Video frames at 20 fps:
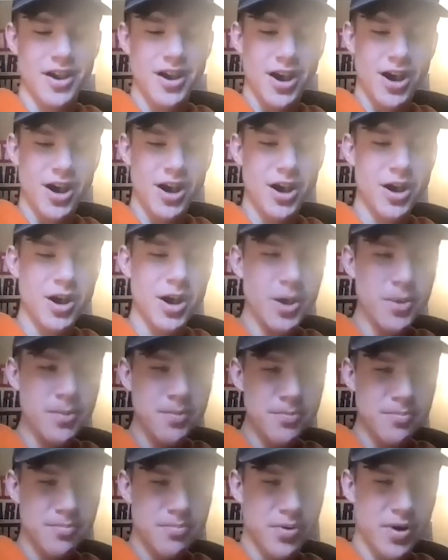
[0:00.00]

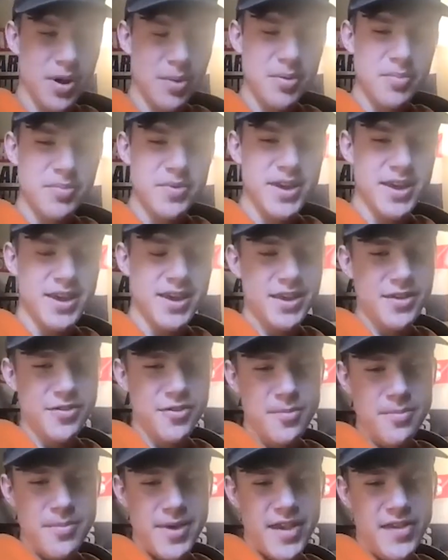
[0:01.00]
Probably
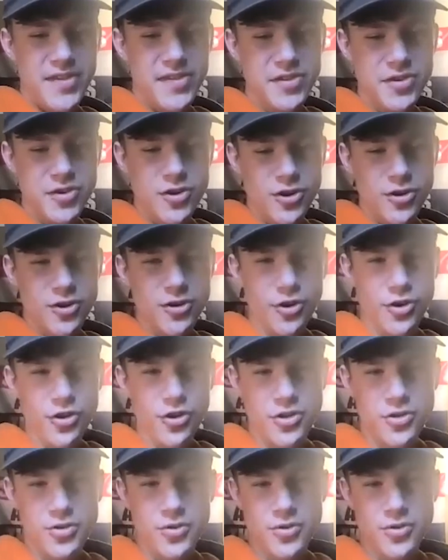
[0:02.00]
either Mason
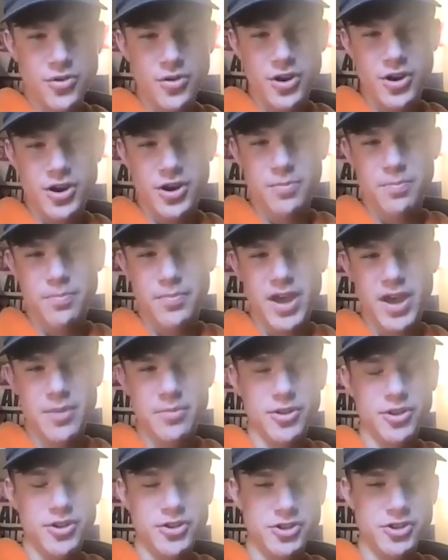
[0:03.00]
Earl or
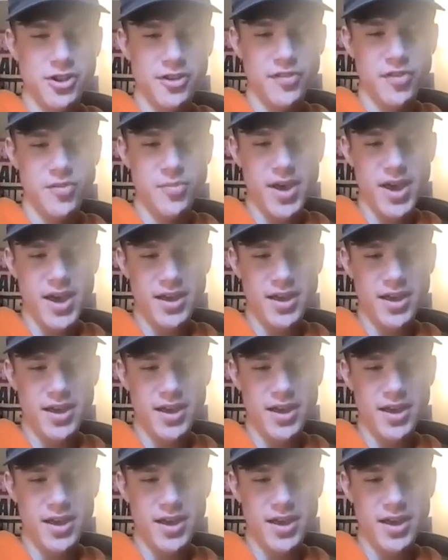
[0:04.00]
Pamela Shantipak.